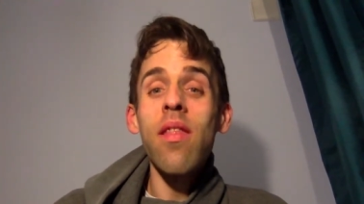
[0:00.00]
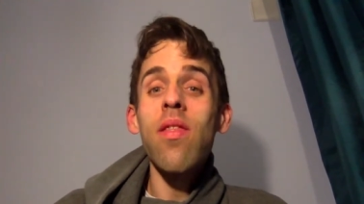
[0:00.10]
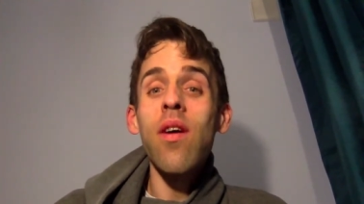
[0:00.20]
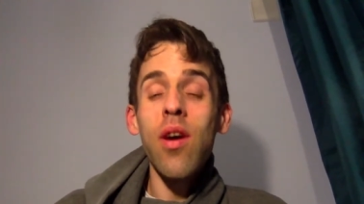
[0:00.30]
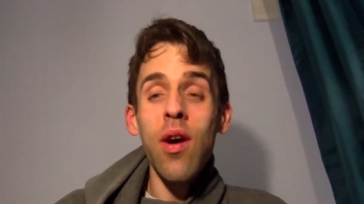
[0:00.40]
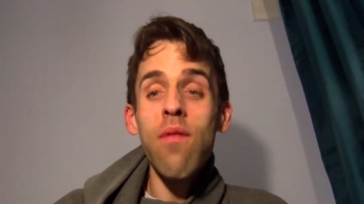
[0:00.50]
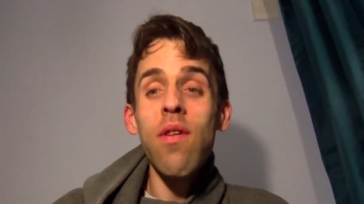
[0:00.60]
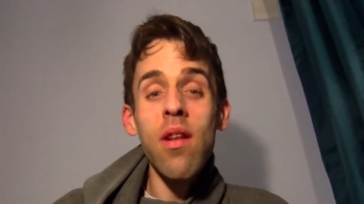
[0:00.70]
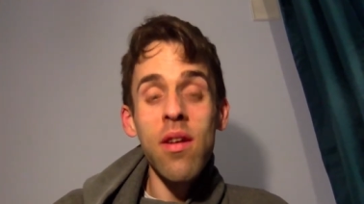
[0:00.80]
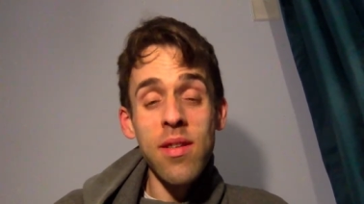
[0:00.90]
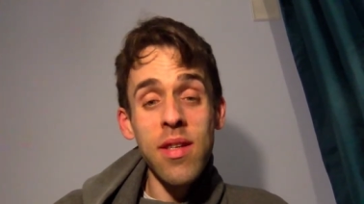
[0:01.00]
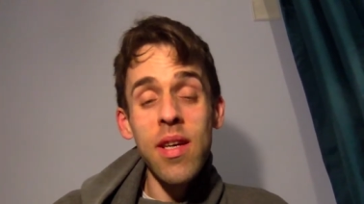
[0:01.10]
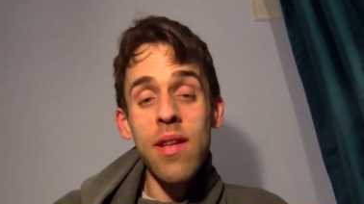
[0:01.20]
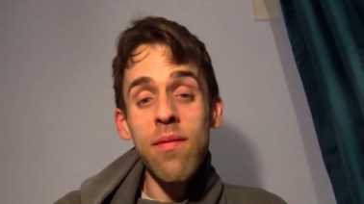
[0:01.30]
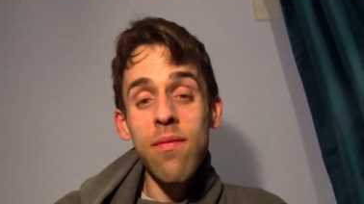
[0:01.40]
the COVID
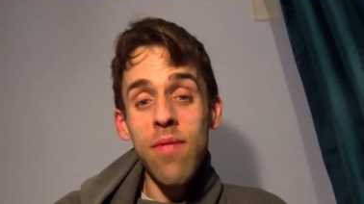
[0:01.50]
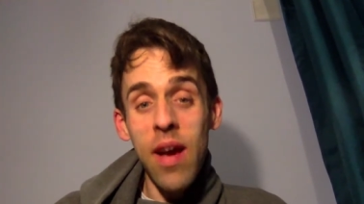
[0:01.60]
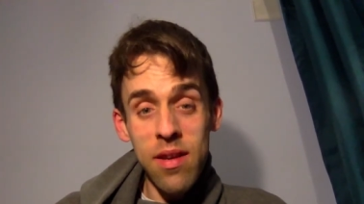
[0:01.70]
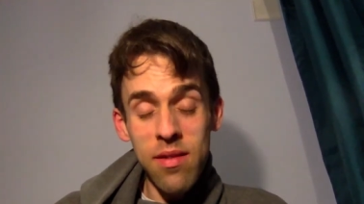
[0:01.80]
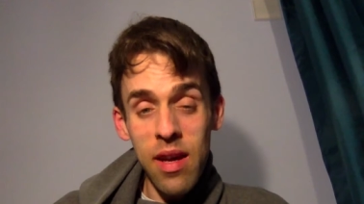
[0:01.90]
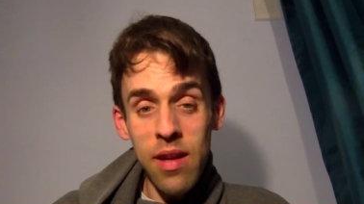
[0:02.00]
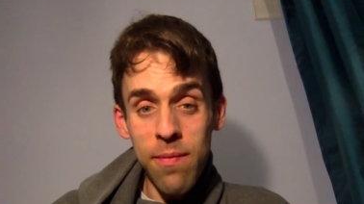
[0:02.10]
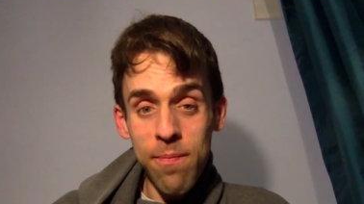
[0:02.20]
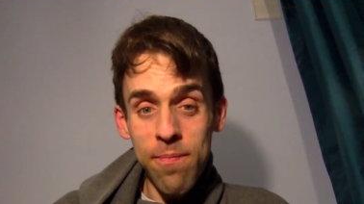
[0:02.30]
19 vaccine.